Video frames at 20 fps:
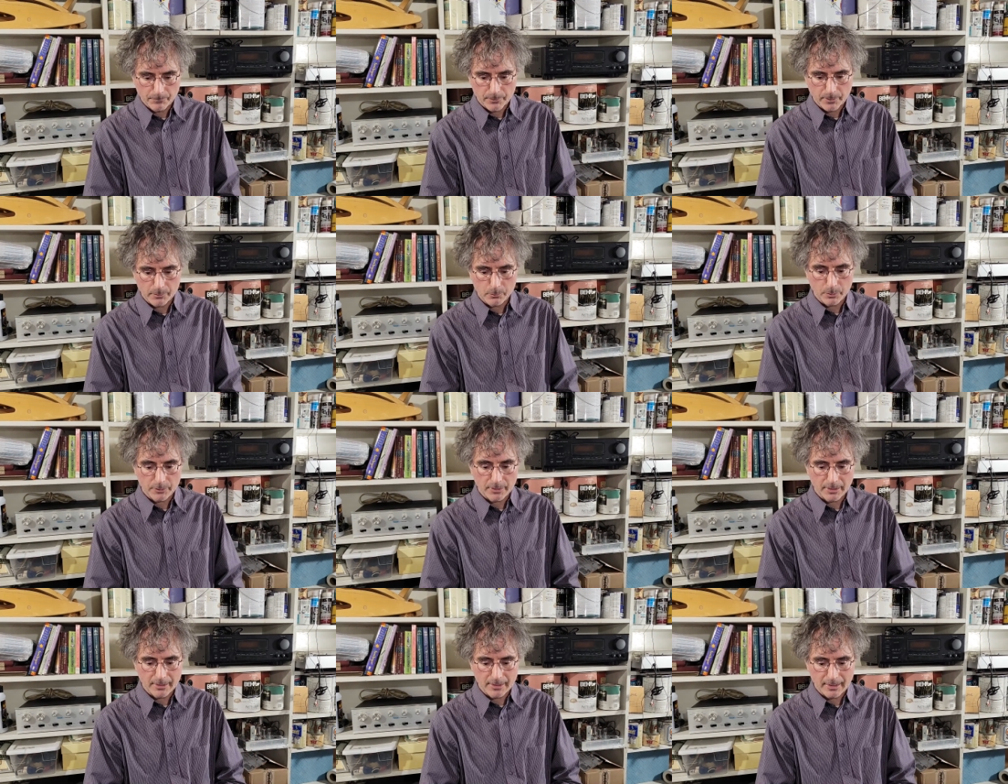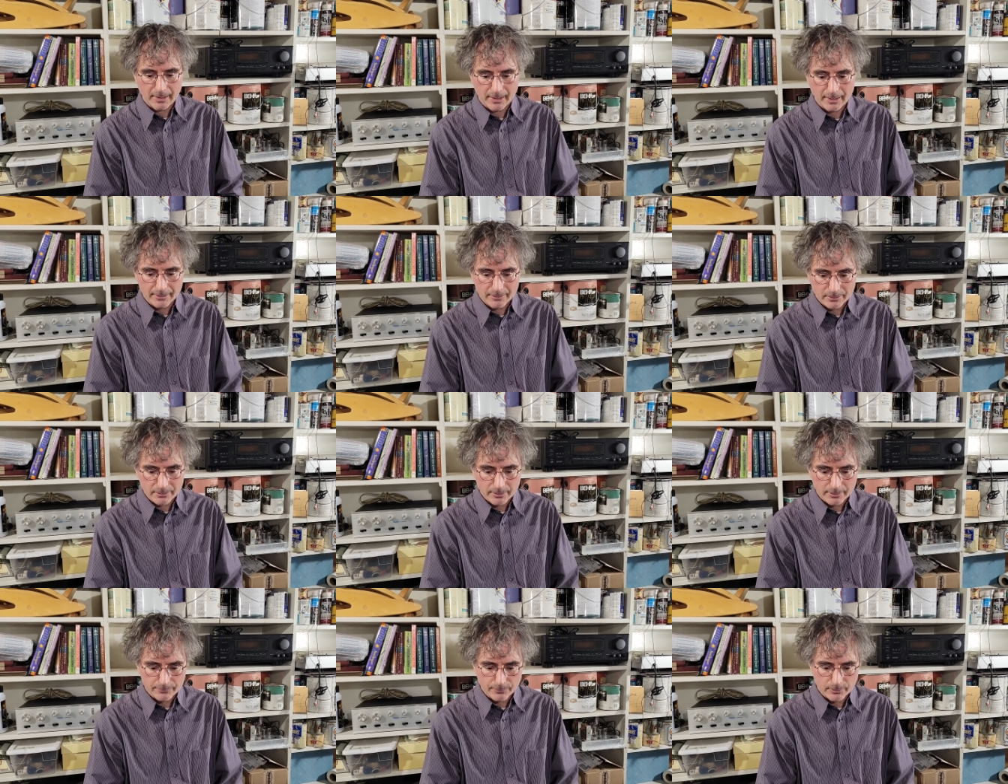And what they can
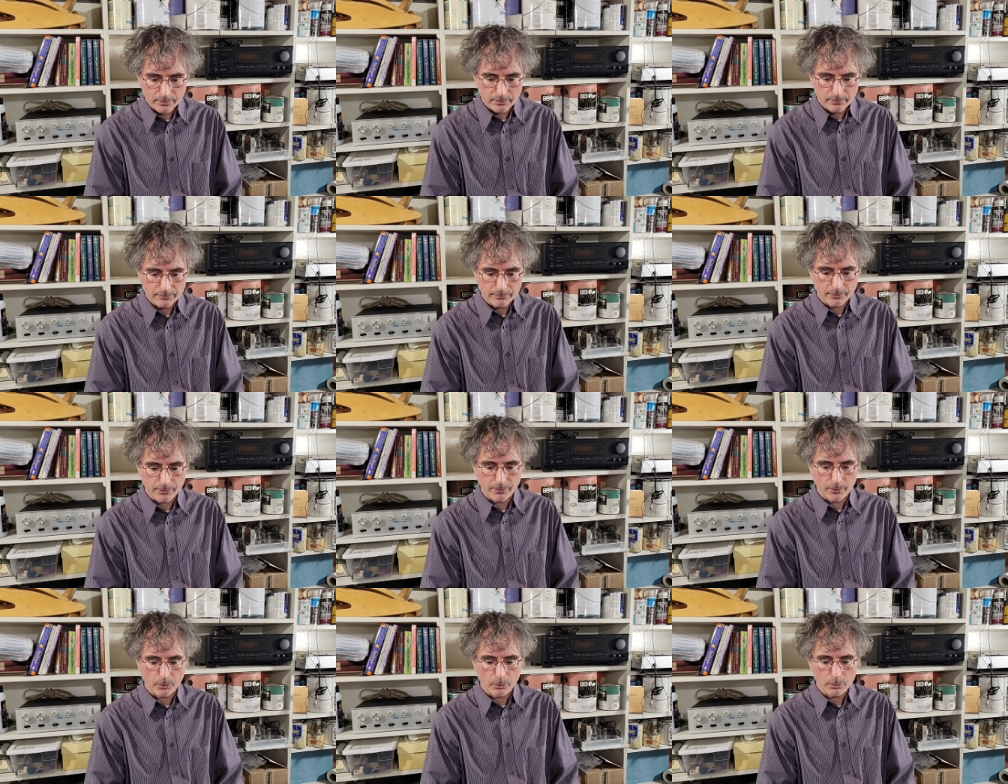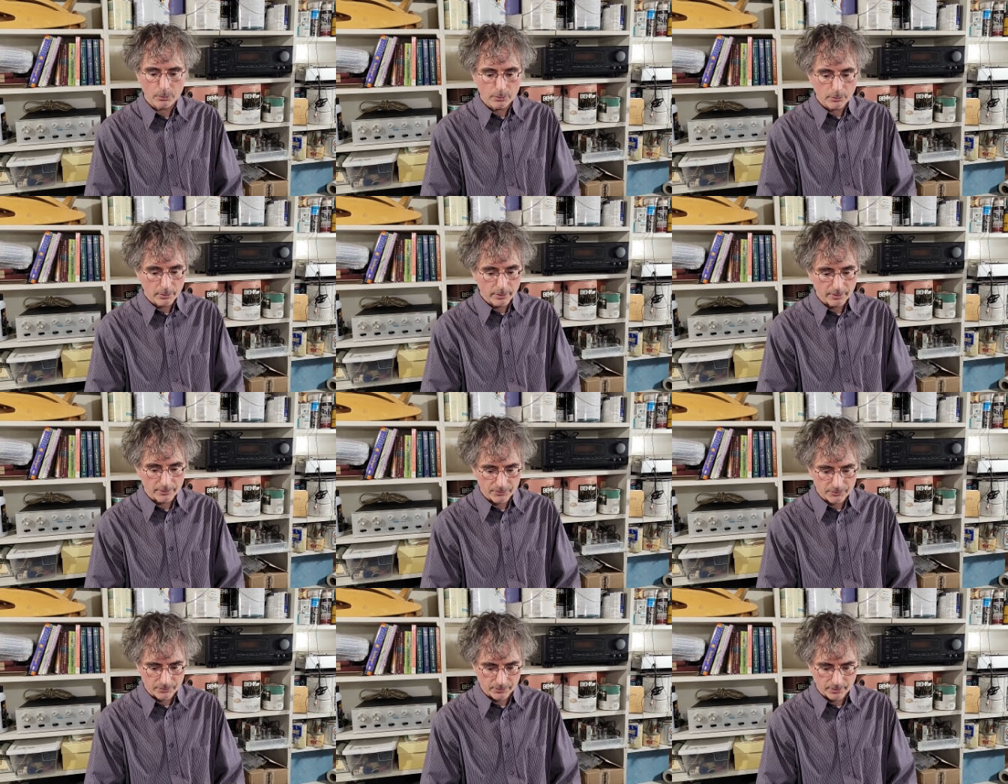deliver for the whole
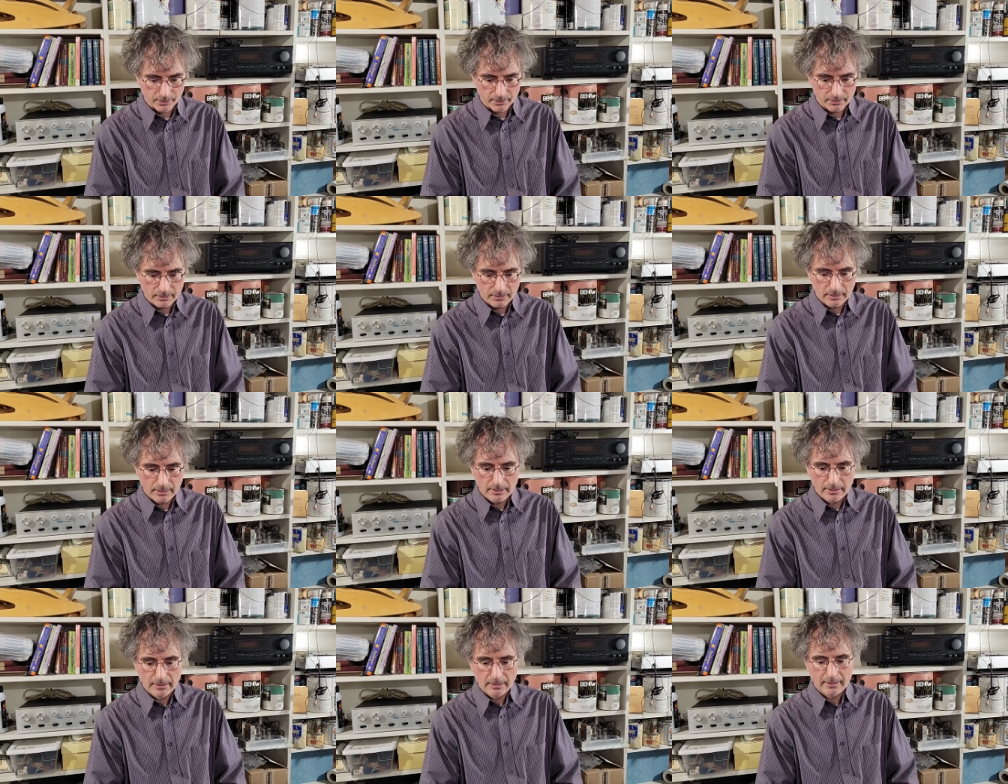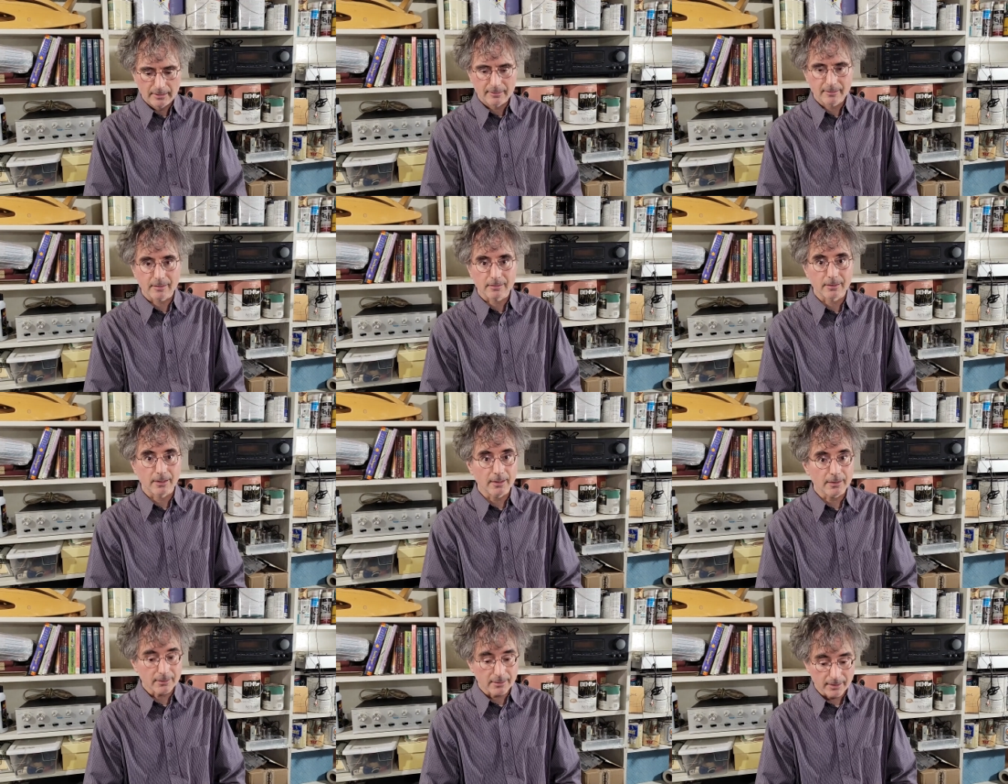orchestra is a
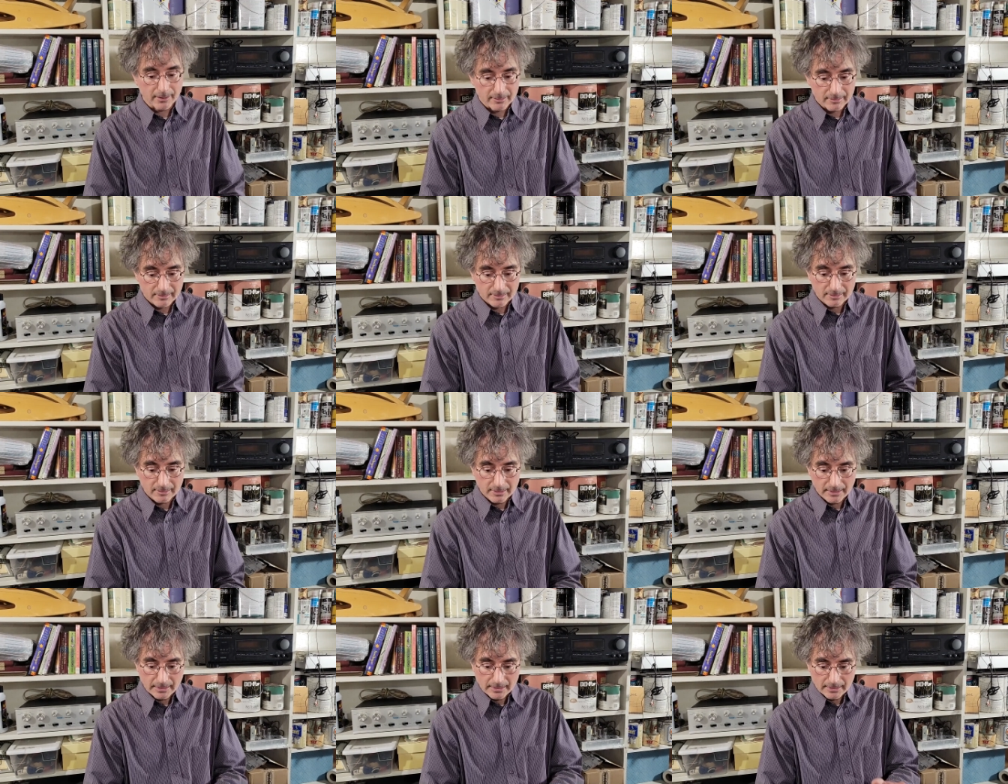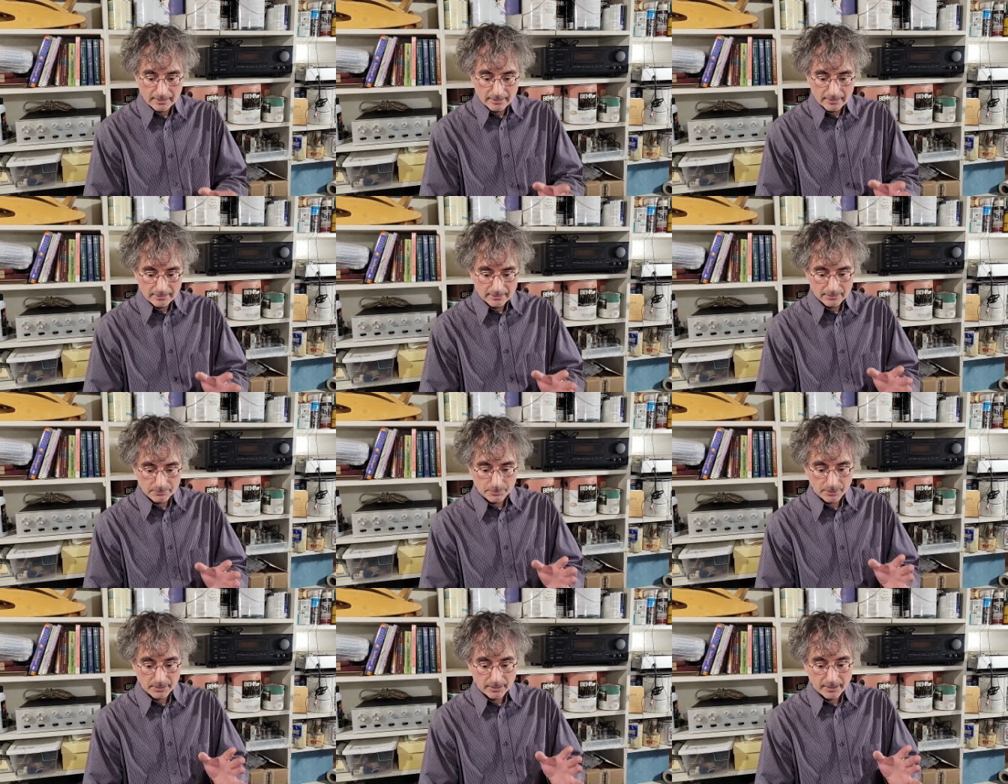lot less
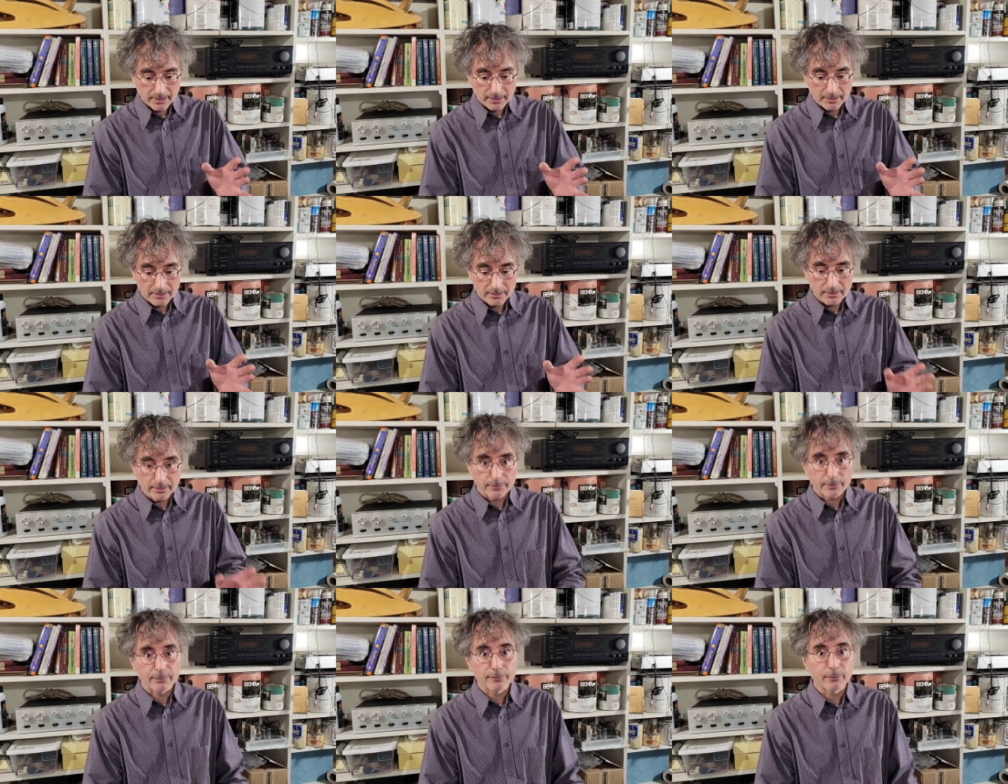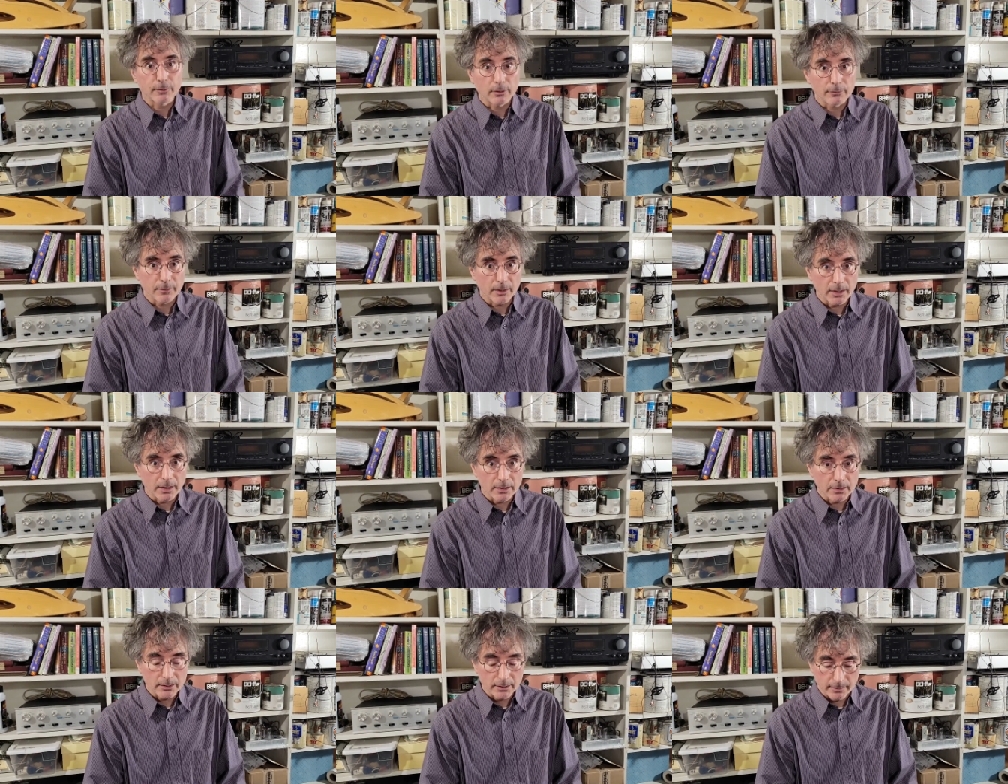than what they can deliver for a
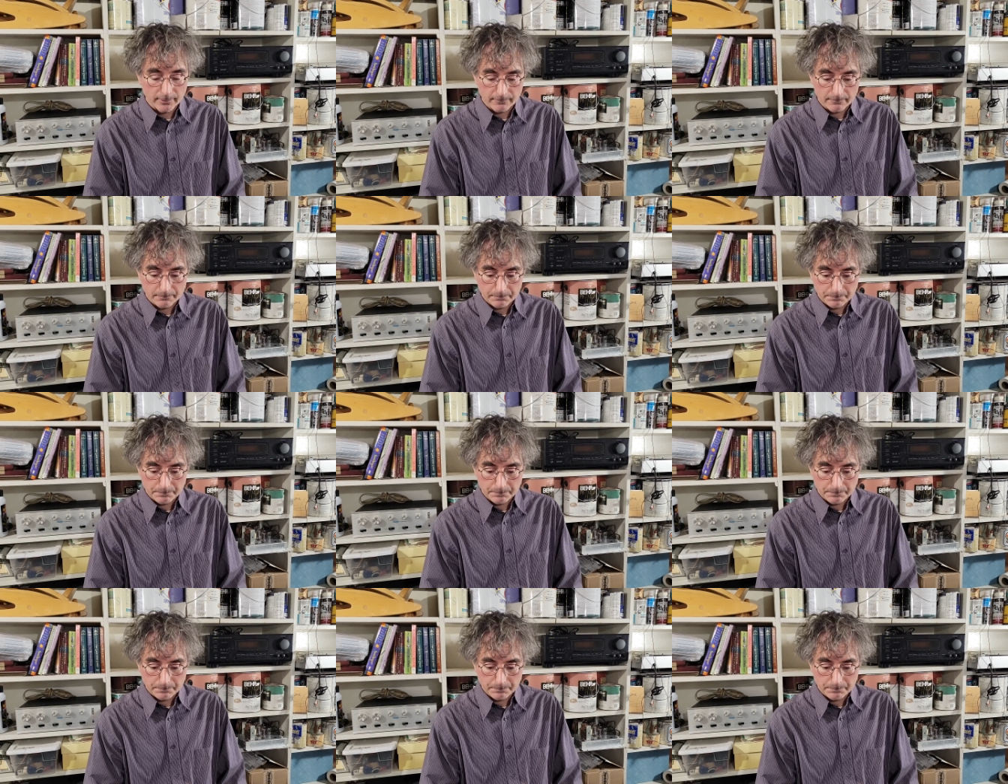violin.